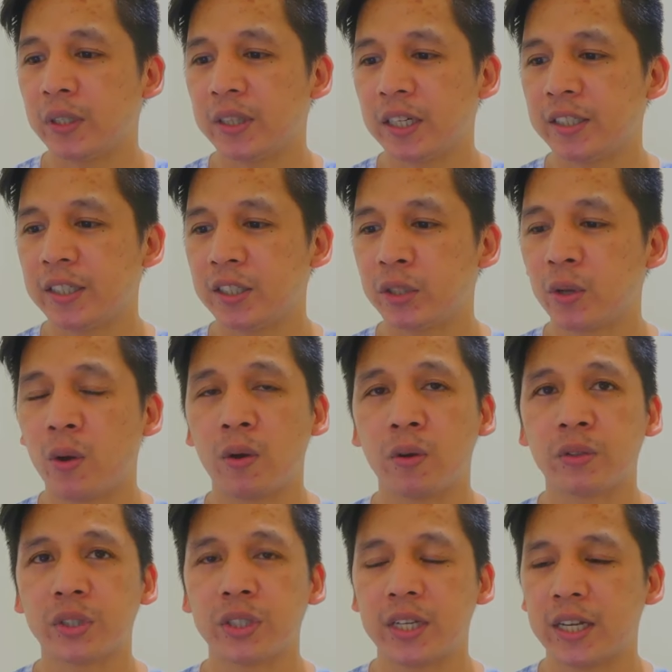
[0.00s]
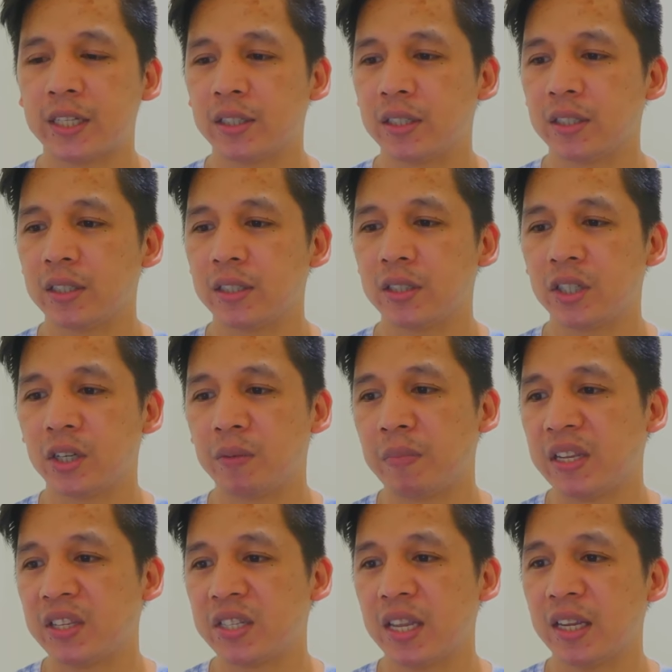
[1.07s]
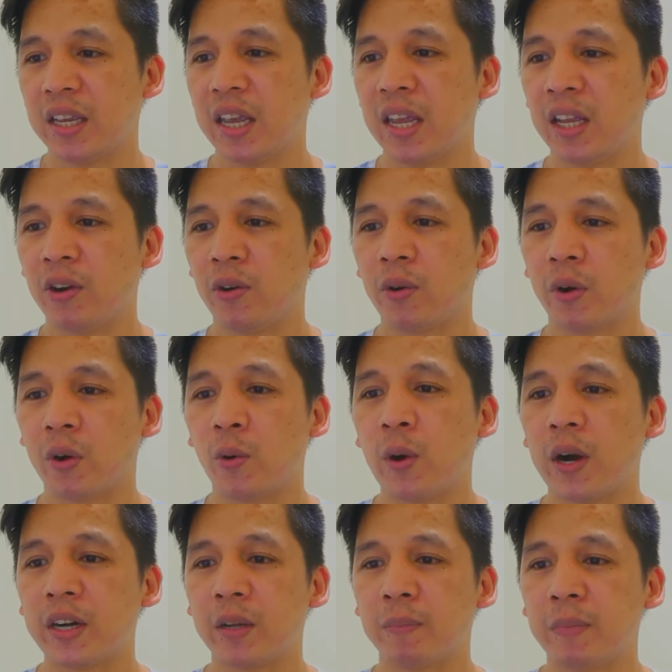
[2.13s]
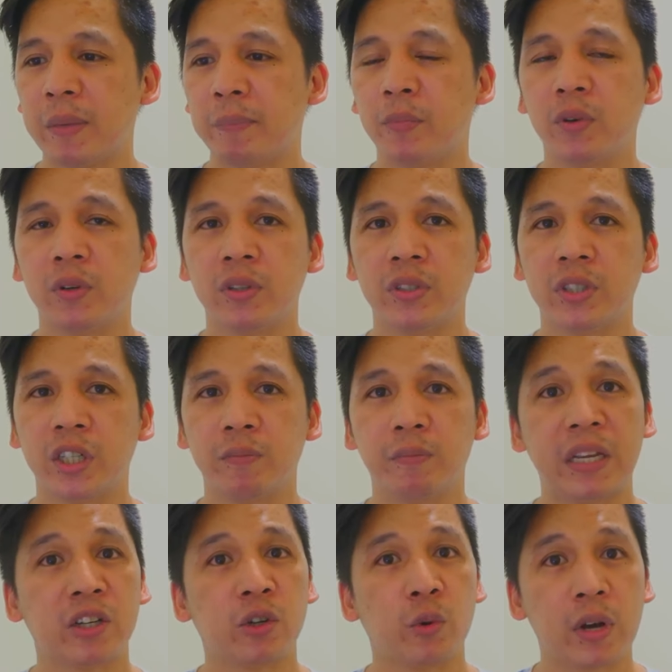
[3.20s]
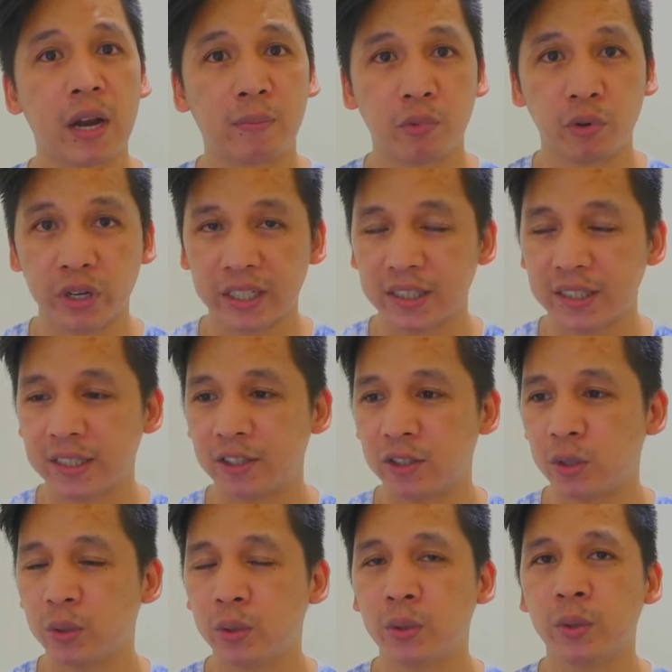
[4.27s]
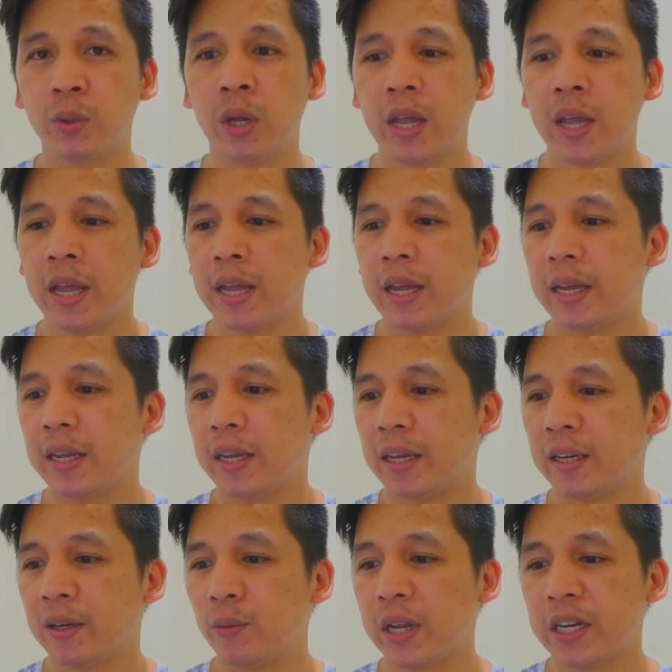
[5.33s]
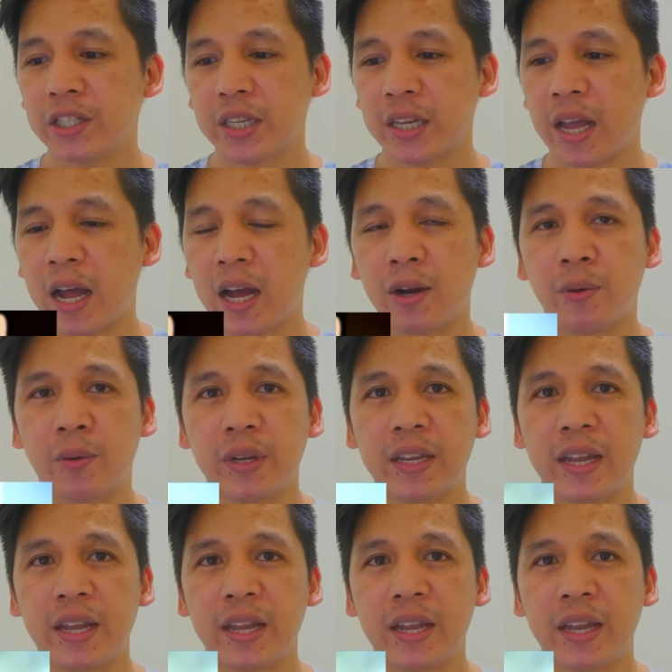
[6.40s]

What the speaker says: What are the songs that she's been singing, or who are the people she's been collaborated to, and we'll see how.